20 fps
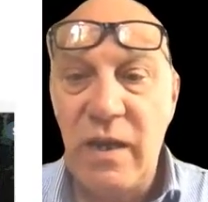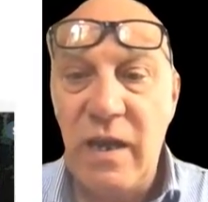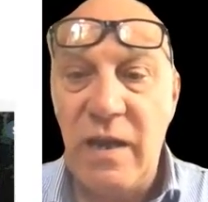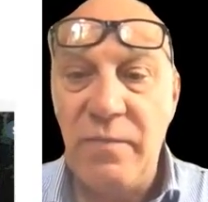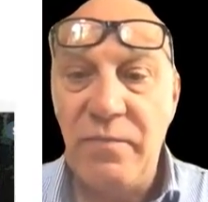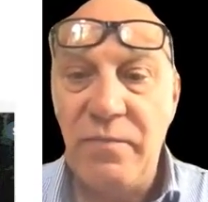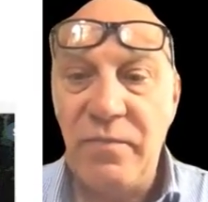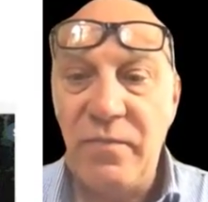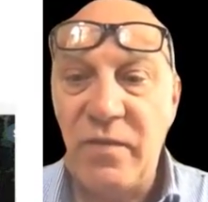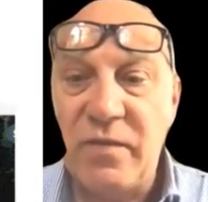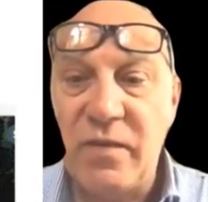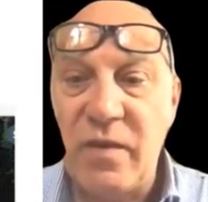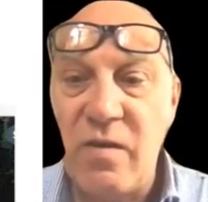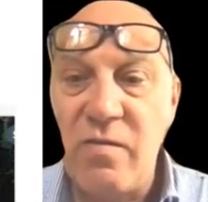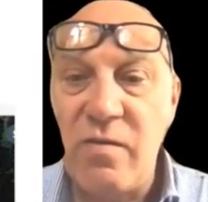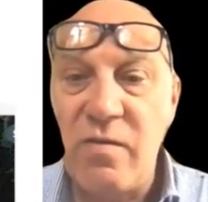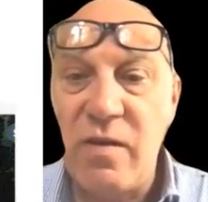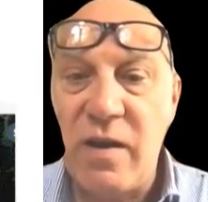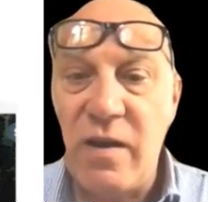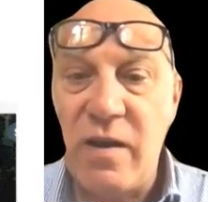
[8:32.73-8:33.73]
On
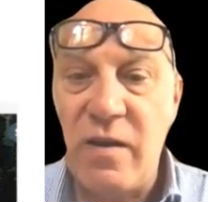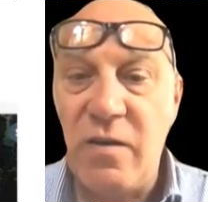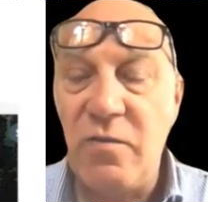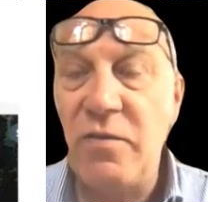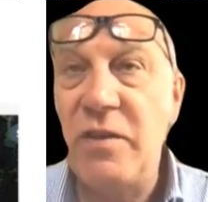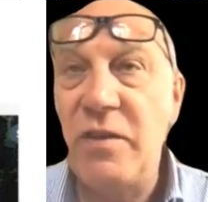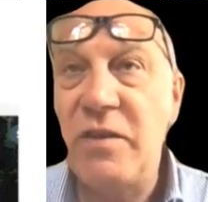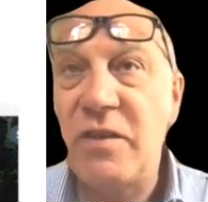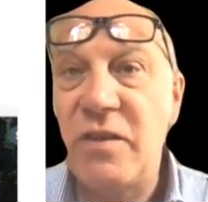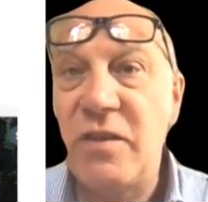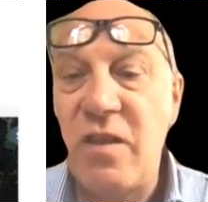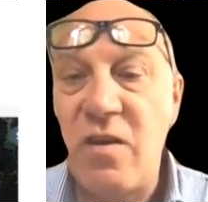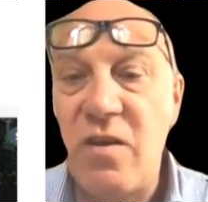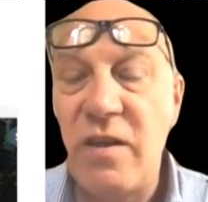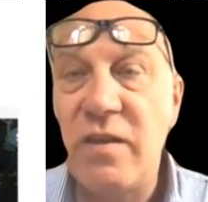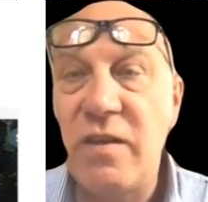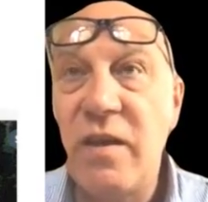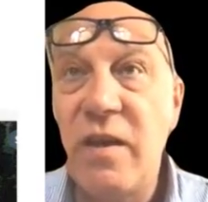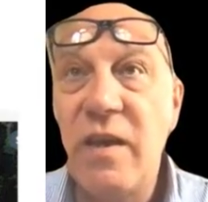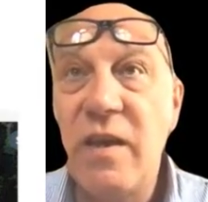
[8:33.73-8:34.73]
this
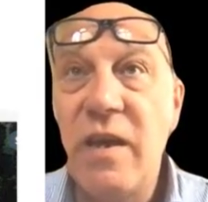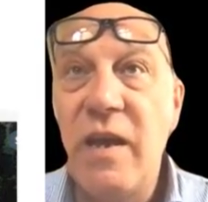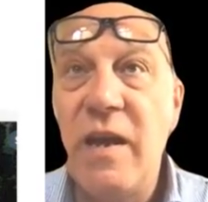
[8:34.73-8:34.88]
slide,